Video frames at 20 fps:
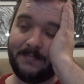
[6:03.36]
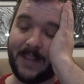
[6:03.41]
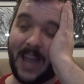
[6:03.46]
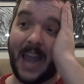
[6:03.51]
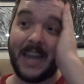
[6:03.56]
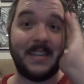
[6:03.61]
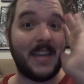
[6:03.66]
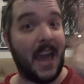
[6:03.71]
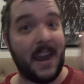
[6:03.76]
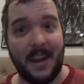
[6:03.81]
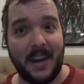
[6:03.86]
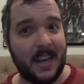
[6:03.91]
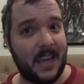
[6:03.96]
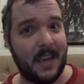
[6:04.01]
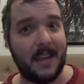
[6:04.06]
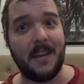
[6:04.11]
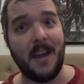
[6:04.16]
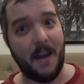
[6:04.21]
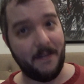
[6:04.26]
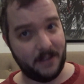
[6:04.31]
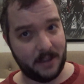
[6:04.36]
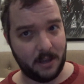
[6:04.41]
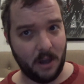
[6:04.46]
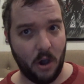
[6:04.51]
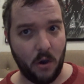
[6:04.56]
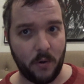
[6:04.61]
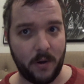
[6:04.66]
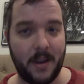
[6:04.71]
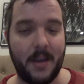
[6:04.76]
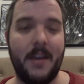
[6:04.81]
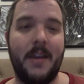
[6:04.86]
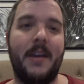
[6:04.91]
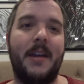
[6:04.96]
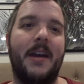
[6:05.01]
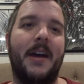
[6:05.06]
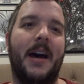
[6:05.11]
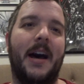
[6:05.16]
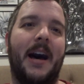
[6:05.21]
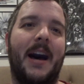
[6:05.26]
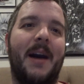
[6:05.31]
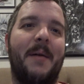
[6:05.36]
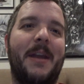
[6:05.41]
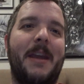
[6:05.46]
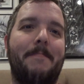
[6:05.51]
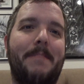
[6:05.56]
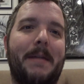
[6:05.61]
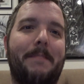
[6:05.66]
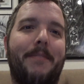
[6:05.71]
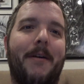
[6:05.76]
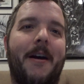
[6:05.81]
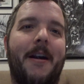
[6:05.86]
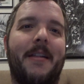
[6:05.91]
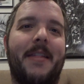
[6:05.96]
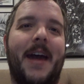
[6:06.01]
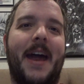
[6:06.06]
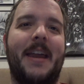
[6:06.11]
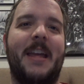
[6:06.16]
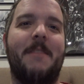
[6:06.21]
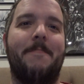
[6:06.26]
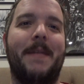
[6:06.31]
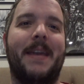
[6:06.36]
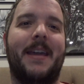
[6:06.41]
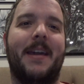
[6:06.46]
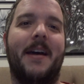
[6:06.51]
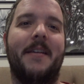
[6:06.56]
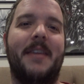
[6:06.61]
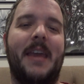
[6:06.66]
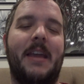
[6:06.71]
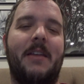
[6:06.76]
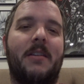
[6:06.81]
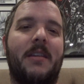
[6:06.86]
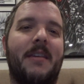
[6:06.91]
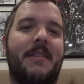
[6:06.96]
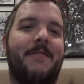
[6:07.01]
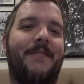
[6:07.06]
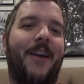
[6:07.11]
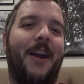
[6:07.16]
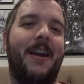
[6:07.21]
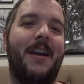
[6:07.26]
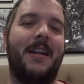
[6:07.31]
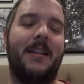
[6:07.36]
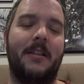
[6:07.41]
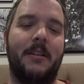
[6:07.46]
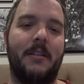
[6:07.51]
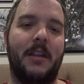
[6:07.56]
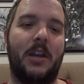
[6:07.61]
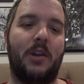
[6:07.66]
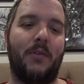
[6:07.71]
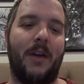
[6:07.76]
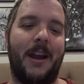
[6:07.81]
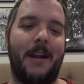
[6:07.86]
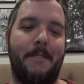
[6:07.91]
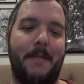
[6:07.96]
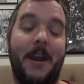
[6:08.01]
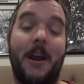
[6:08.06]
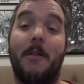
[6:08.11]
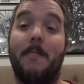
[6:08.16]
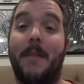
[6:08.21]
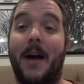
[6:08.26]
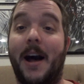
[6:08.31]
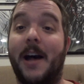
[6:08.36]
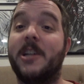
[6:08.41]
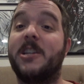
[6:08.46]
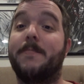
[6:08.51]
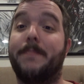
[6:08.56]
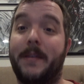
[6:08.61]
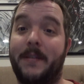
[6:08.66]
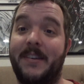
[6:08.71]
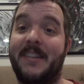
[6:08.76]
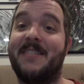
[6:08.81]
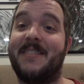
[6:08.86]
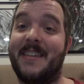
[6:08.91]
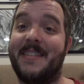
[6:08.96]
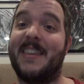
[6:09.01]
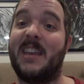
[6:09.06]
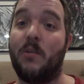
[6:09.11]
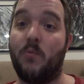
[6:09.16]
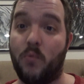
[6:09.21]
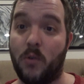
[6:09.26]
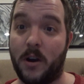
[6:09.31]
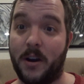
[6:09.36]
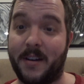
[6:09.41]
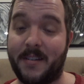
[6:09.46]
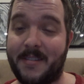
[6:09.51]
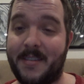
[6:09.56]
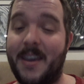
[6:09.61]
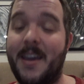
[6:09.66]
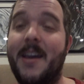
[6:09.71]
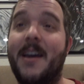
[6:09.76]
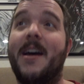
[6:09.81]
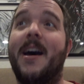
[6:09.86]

identity of its own. Um, and a big part of that is because it is very clearly trying to pay homage to previous Disney works,